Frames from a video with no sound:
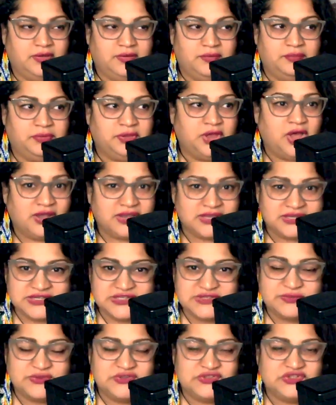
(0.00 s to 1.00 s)

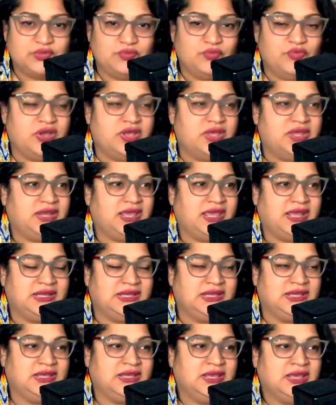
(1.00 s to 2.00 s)
blockages with someone,
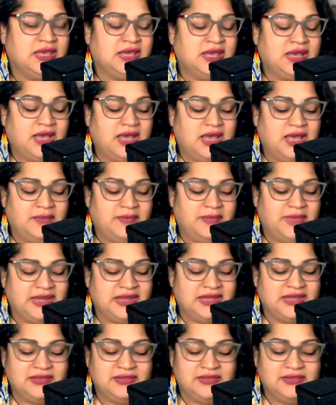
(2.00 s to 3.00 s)
any
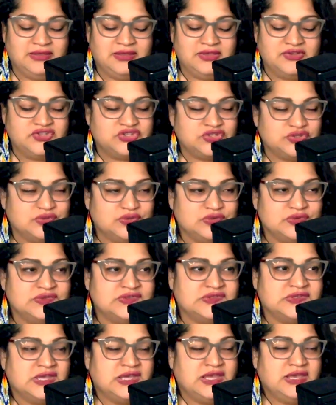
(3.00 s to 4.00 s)

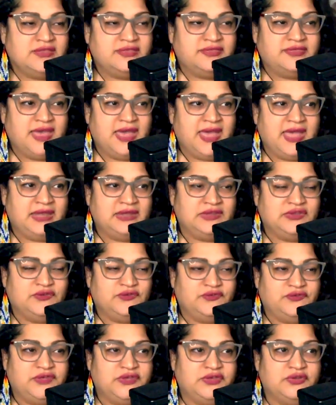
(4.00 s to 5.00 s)
issues that you
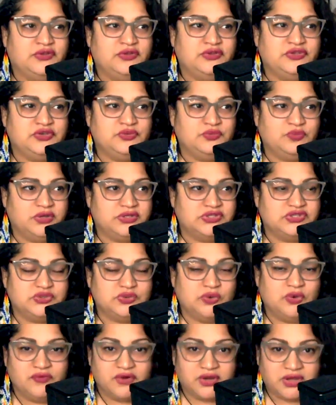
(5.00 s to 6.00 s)
feel you want to
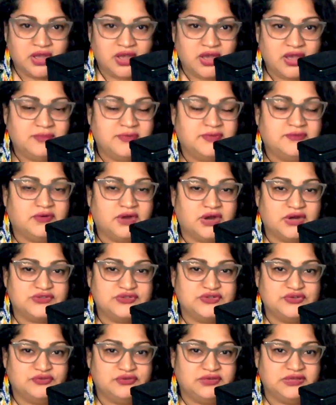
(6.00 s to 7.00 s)
overcome in regards
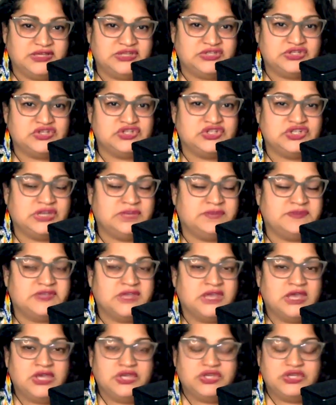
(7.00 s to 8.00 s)
to your relationships,
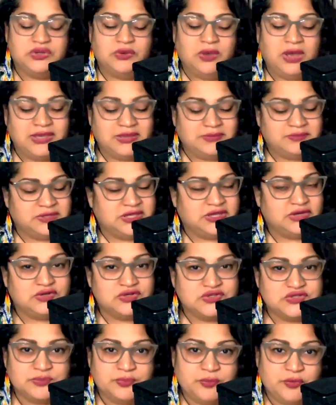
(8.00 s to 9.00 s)
I am here to
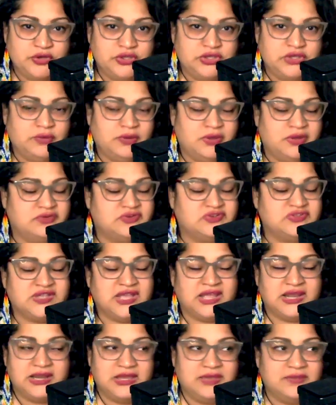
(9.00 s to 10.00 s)
support you. I
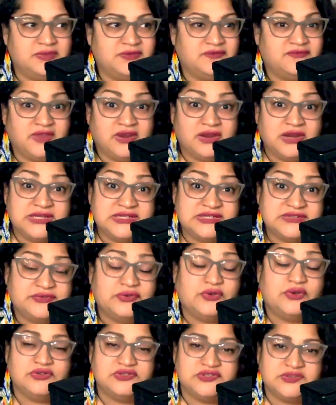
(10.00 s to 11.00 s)
understand it can be very
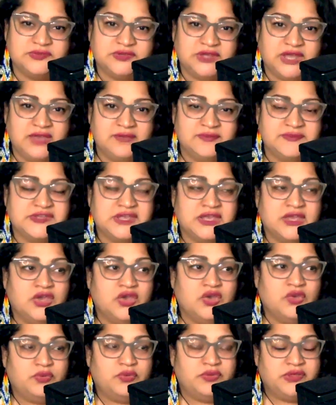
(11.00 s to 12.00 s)
difficult sometimes
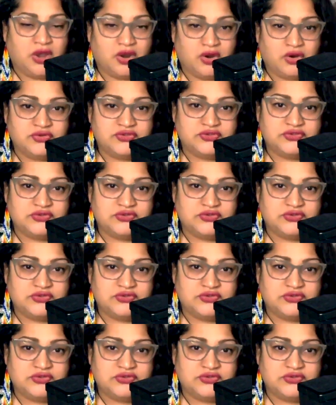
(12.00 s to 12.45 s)
with our